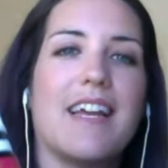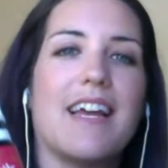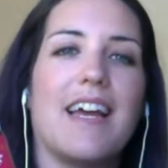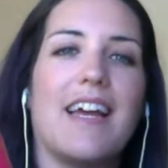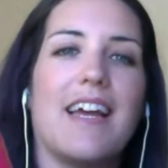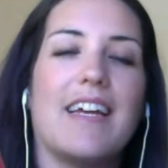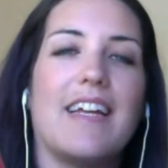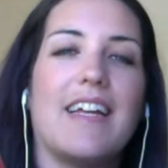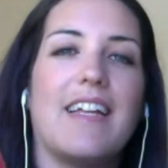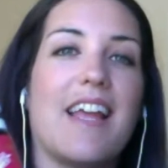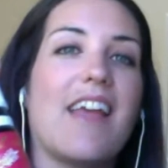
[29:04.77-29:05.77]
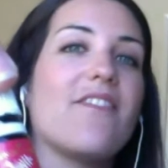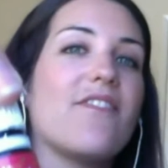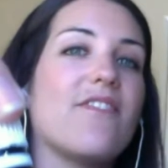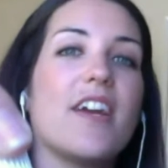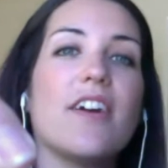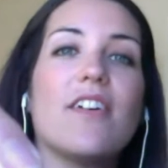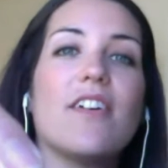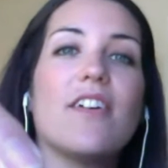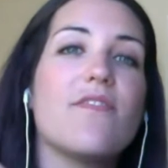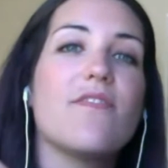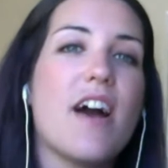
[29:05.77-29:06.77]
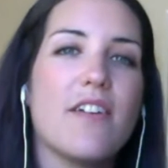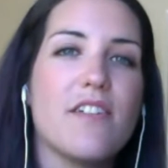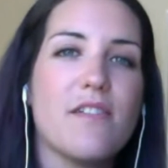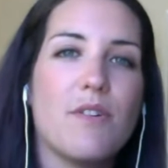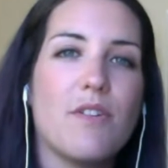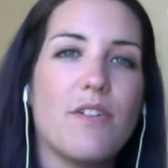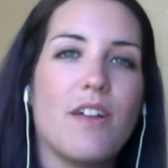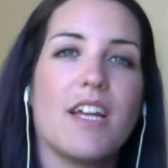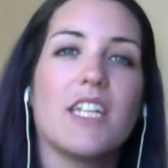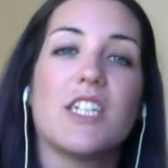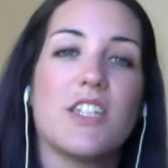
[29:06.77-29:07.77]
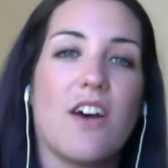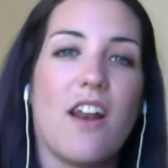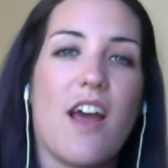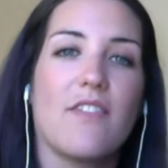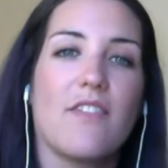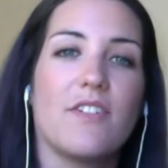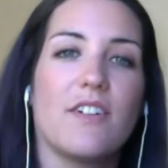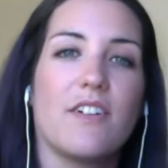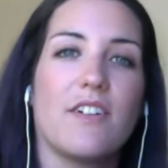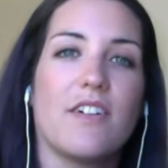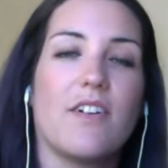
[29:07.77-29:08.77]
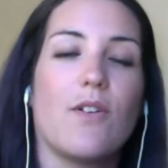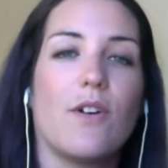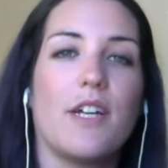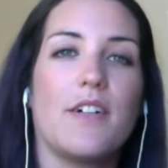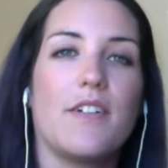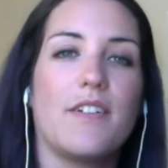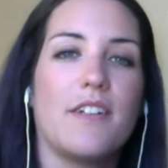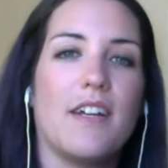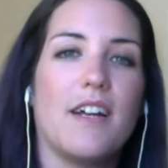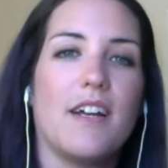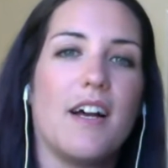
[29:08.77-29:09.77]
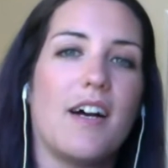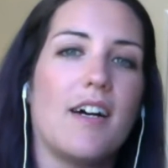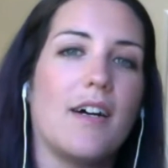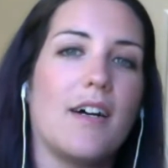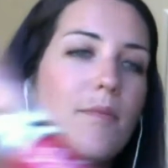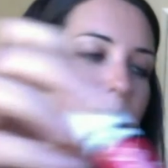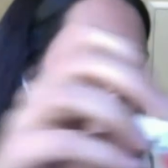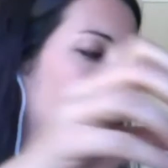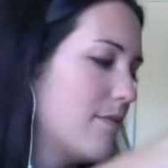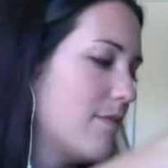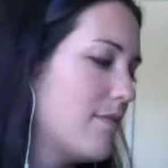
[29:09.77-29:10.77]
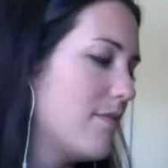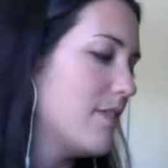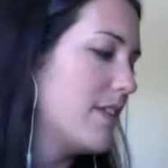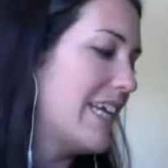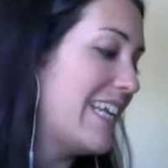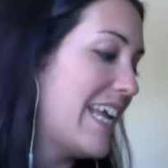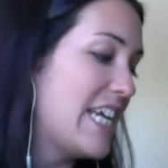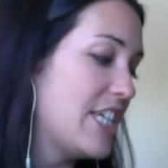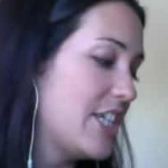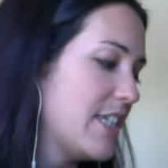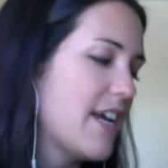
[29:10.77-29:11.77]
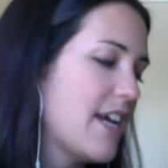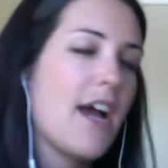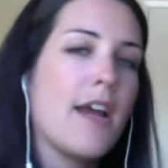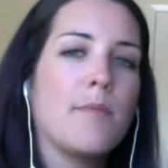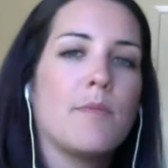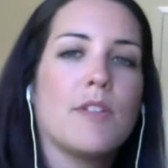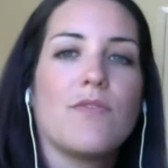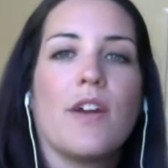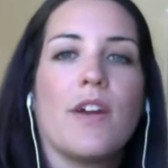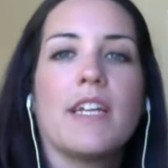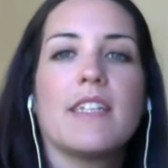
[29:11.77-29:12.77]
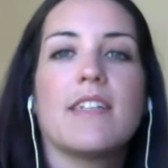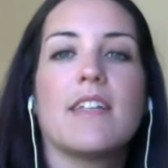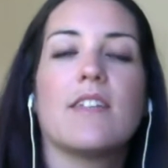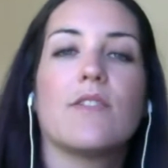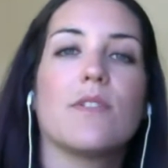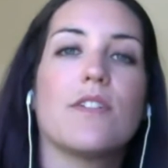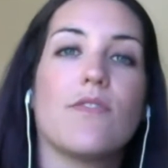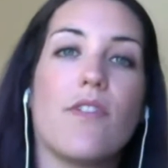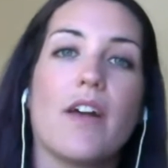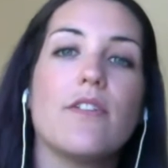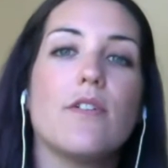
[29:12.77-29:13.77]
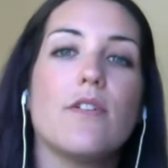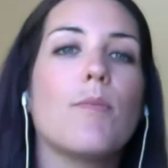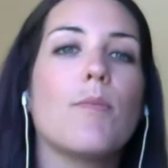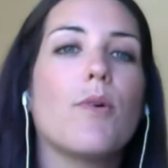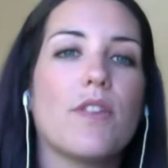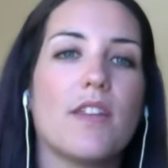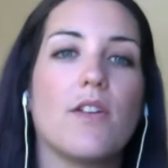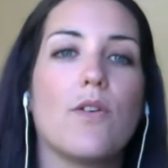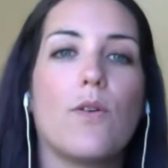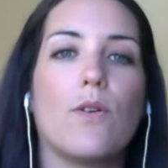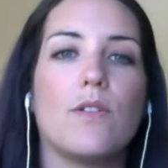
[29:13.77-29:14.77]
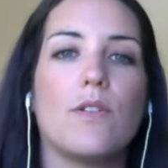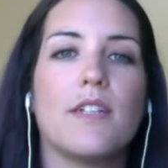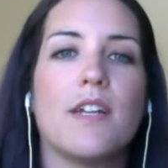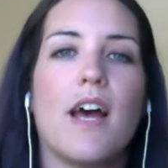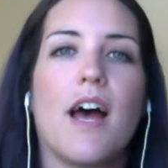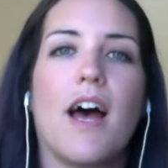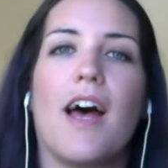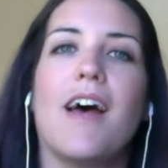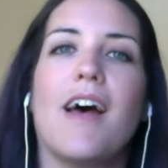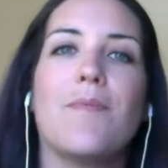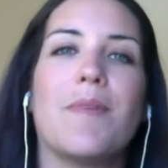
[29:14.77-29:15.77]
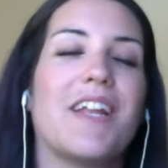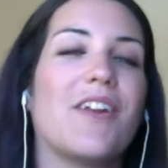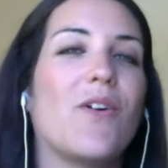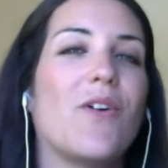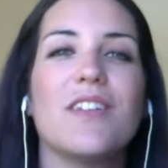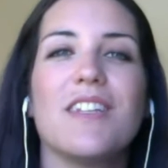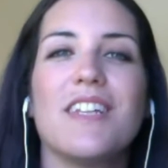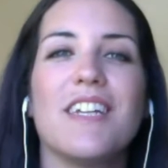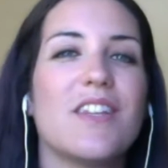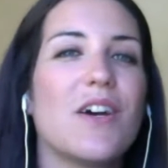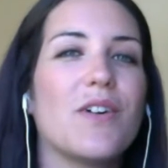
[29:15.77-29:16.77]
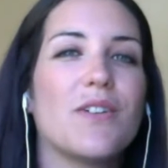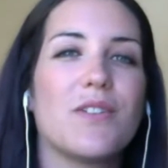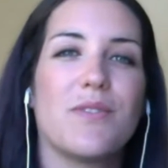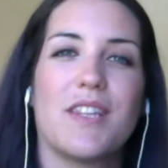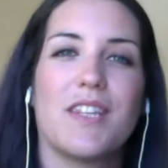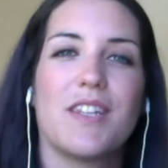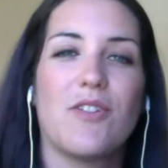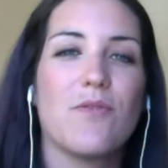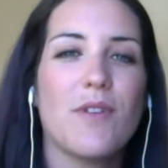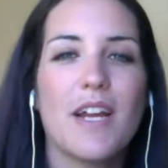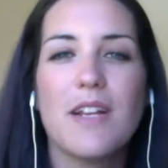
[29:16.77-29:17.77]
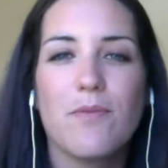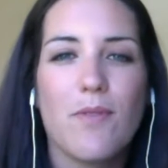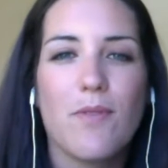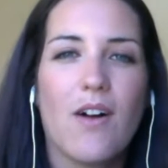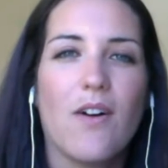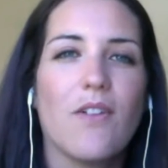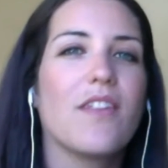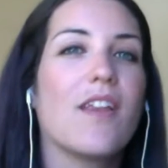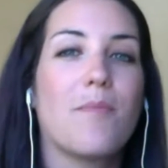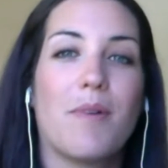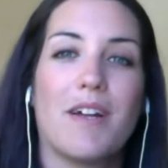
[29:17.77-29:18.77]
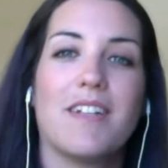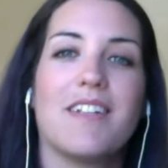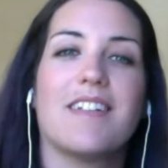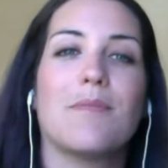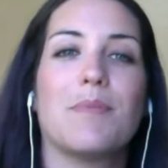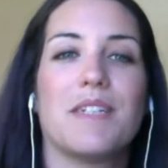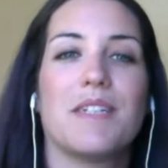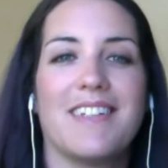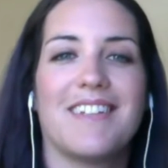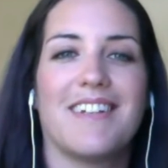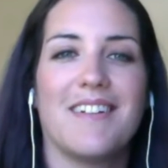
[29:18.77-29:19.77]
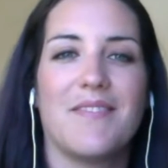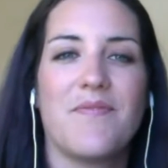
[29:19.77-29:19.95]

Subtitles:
is a very valuable and sought-after oil. In ancient times, frankincense was valued more than gold, and only those with great wealth and abundance possessed it.